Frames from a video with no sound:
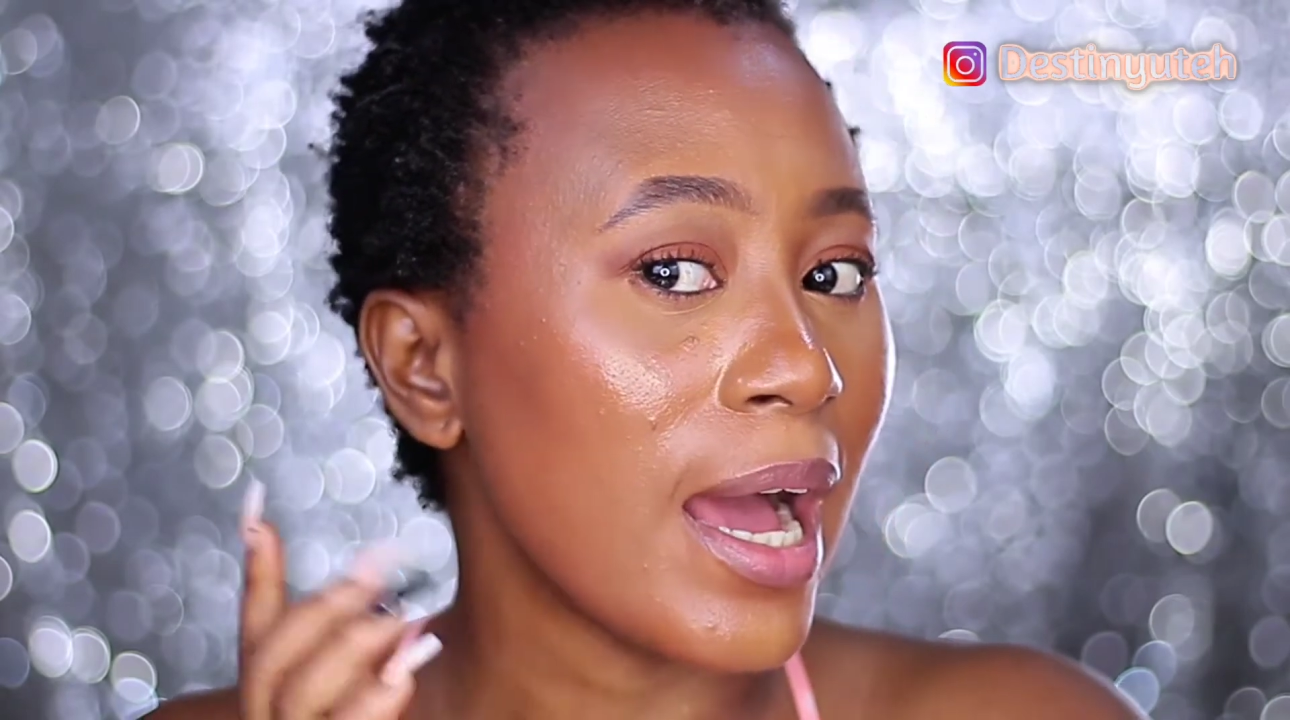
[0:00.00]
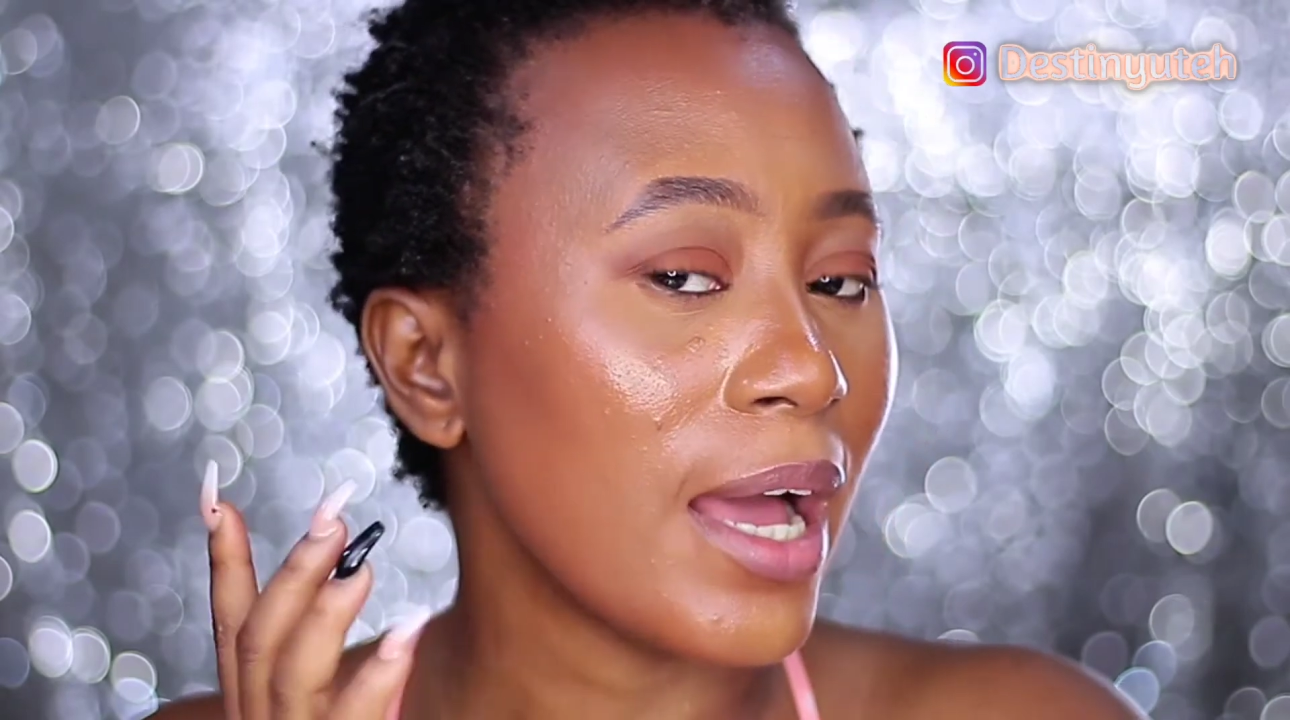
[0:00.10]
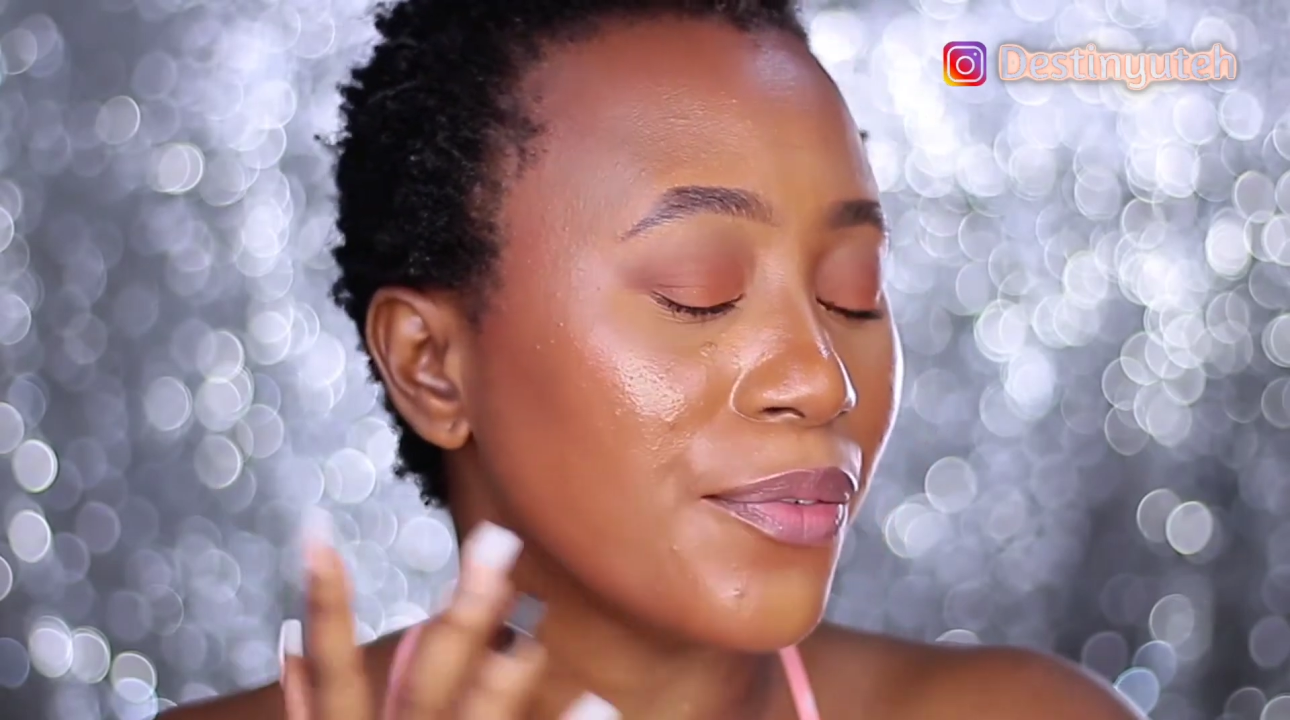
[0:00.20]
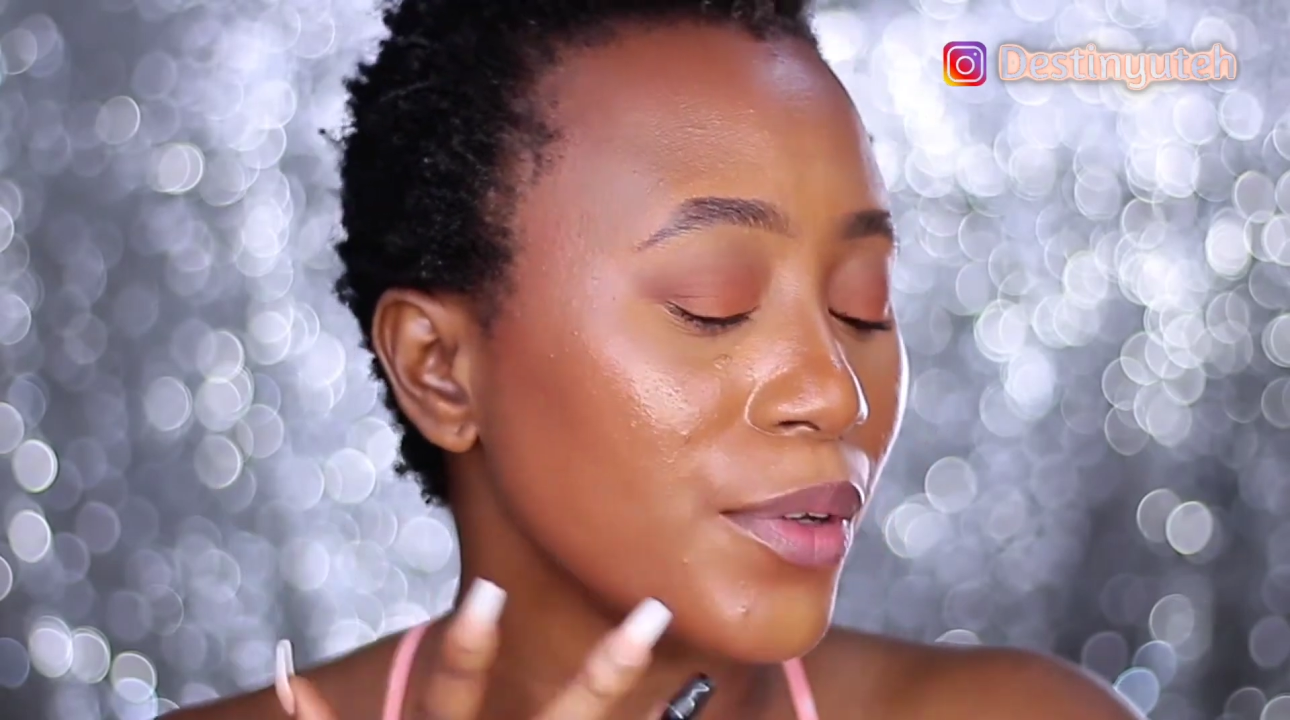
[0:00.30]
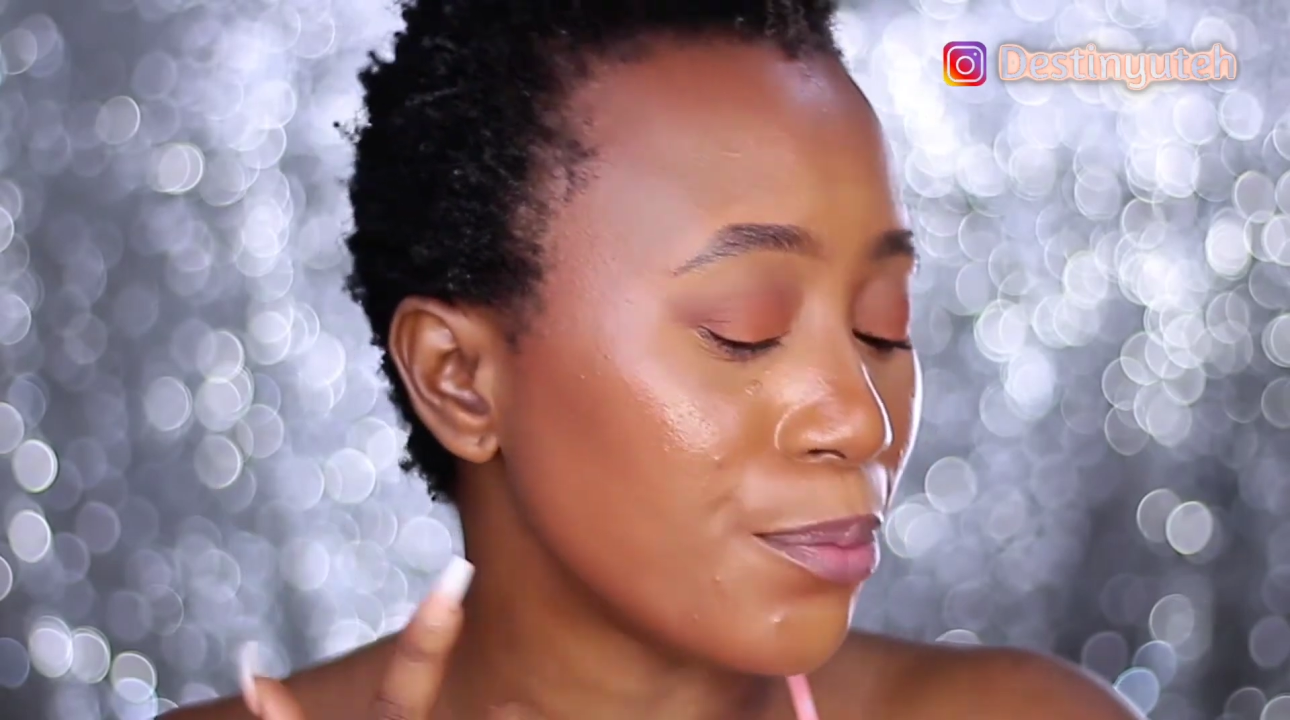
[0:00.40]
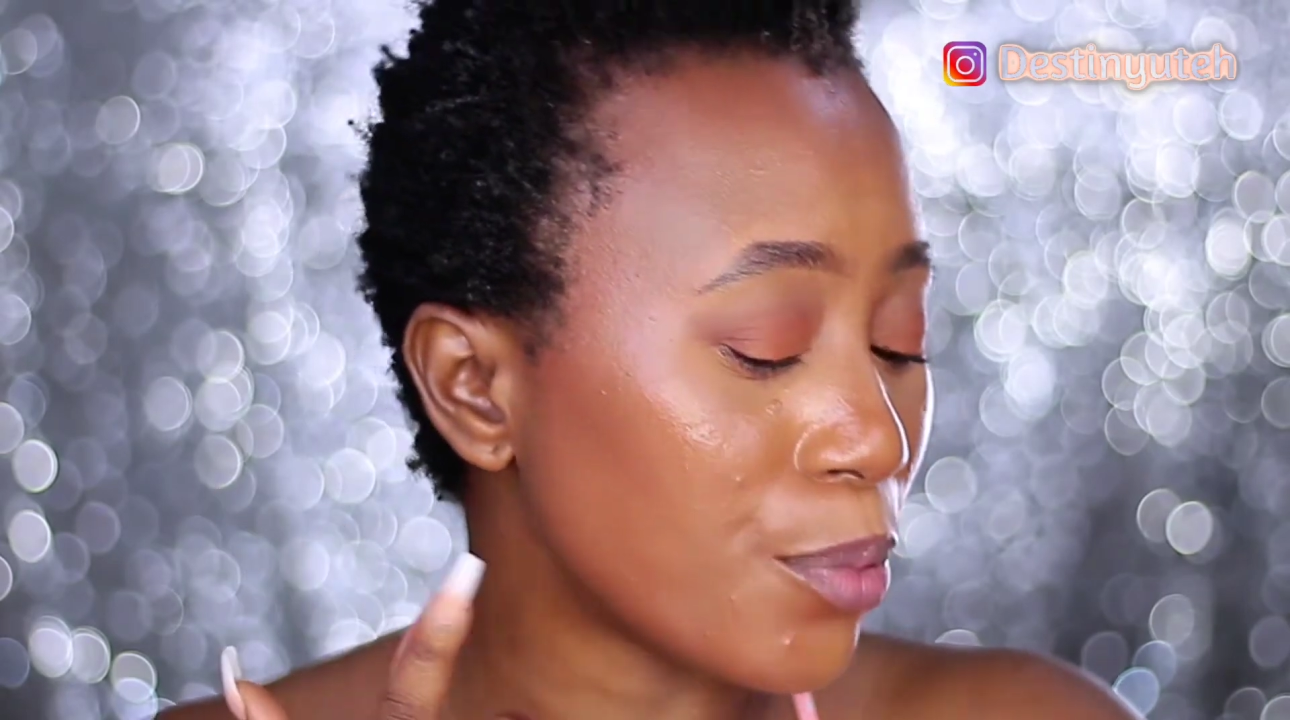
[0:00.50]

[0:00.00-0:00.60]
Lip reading: I feel